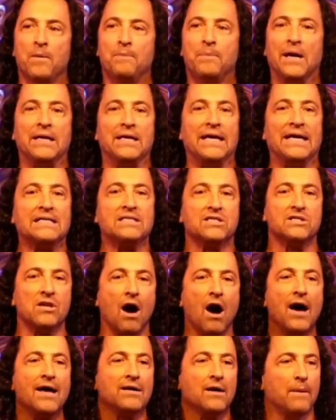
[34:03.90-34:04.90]
But it's
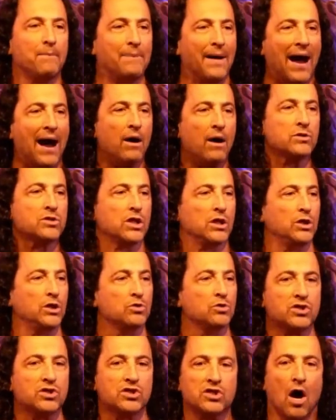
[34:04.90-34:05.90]
not about you
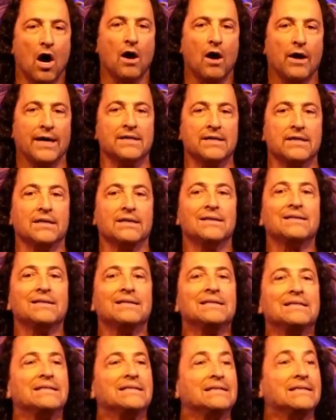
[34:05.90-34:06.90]
saw it. L-
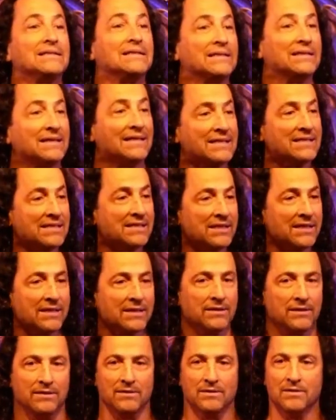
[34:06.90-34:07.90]

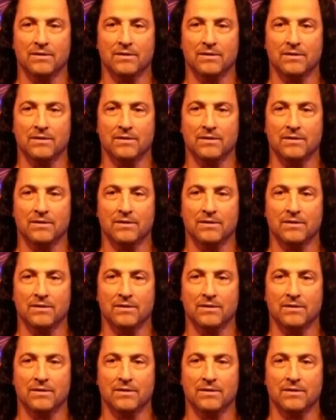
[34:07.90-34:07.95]
listen.